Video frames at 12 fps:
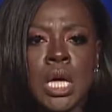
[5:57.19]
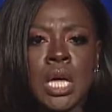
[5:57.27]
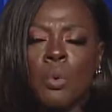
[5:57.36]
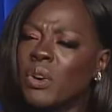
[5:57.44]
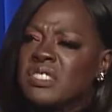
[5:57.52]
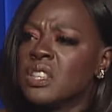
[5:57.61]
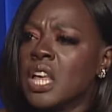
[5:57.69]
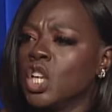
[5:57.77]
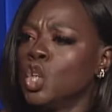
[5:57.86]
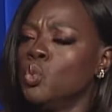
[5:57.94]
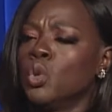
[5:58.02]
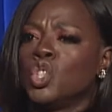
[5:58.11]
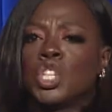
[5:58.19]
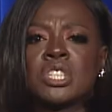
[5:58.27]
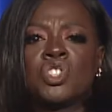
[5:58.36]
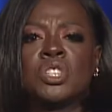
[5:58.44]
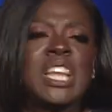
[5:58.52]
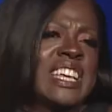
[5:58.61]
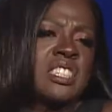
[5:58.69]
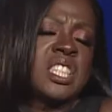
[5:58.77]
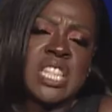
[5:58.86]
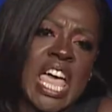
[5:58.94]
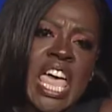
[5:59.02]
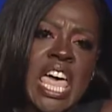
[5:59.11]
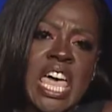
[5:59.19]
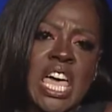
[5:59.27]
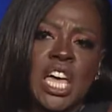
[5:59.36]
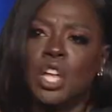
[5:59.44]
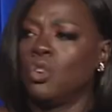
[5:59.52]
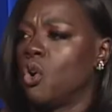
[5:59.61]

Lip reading: It wasn't that you were just less than,